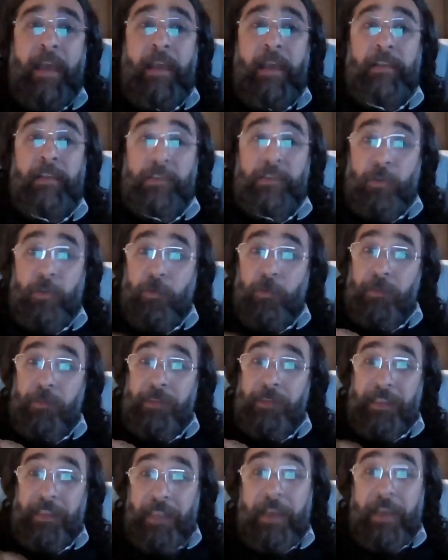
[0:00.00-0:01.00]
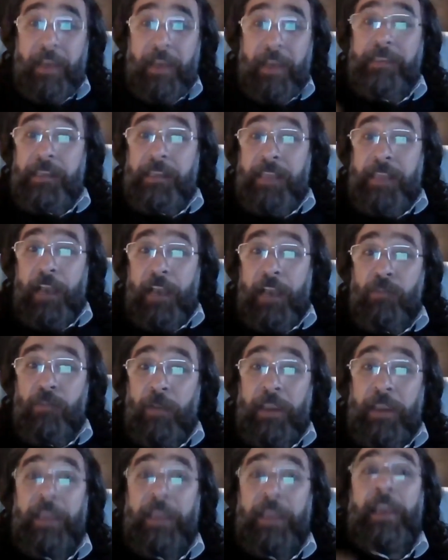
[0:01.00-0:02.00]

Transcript: So deterrence is actually,